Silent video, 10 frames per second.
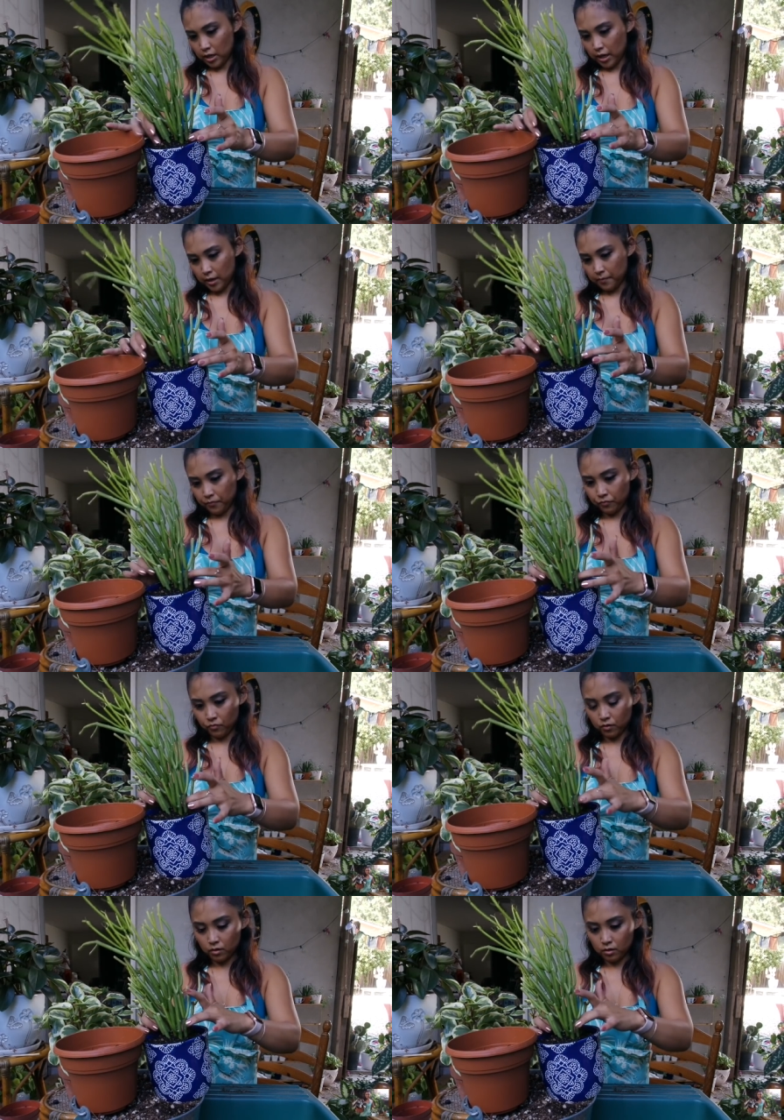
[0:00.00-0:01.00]
Okay,
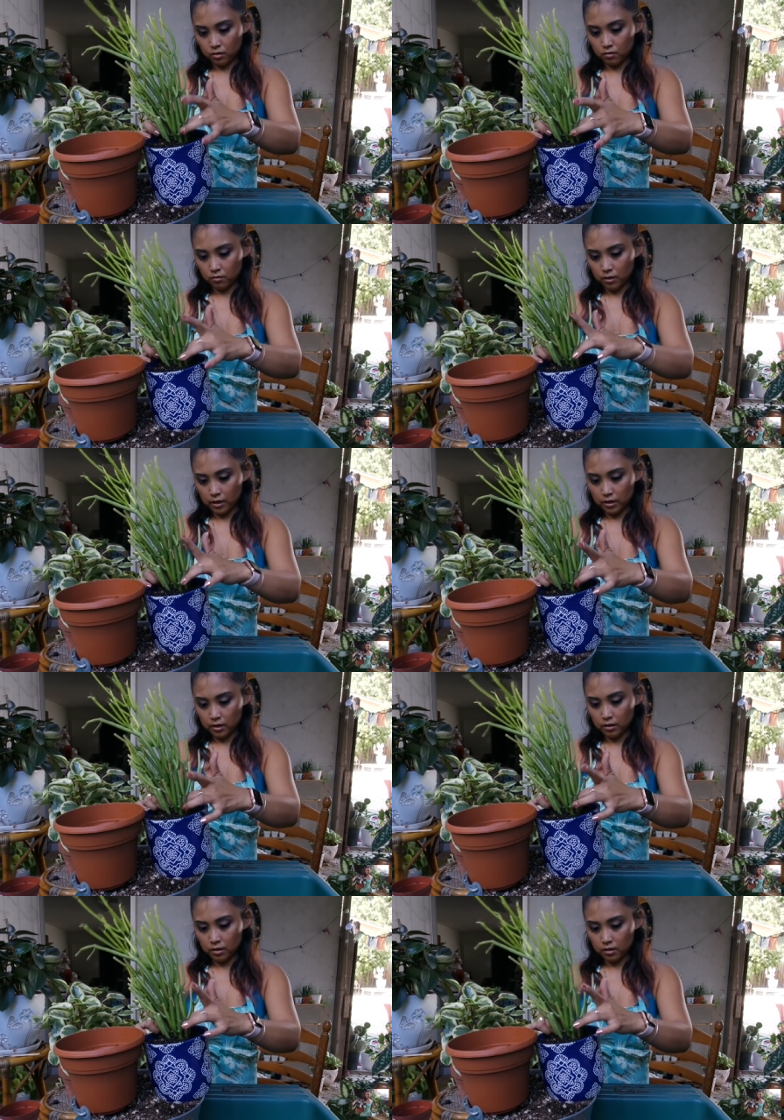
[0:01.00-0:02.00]
so I
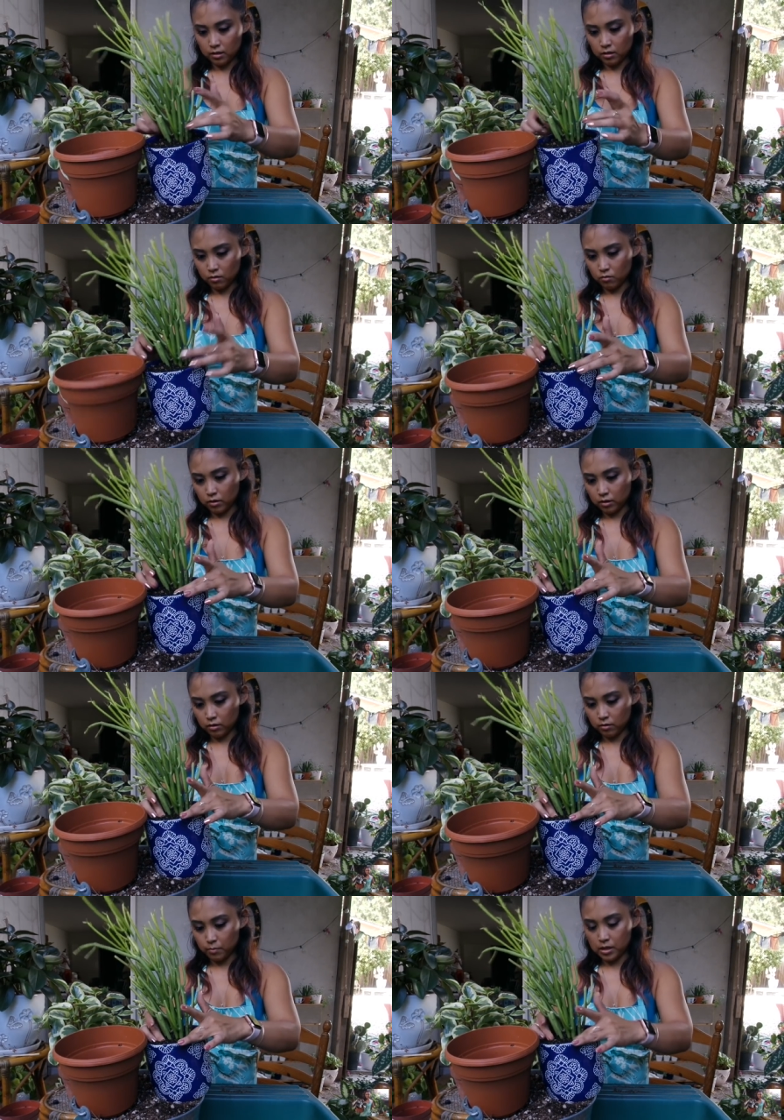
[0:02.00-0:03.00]
think this is going
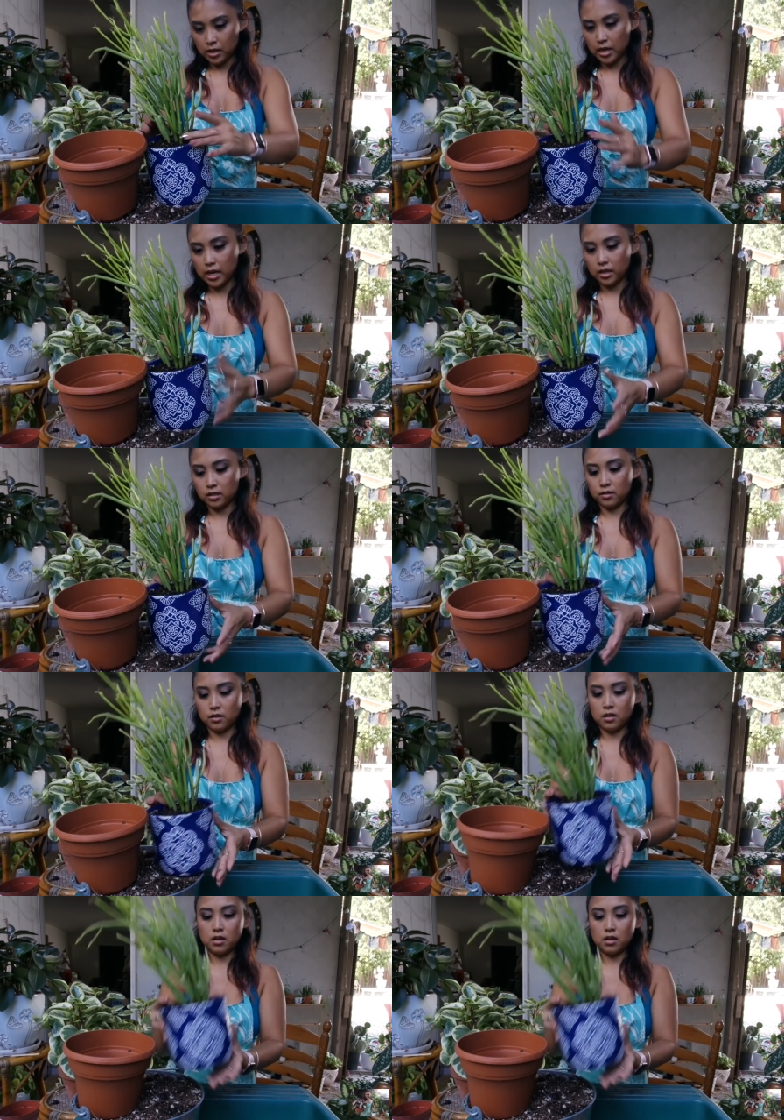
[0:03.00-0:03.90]
to be it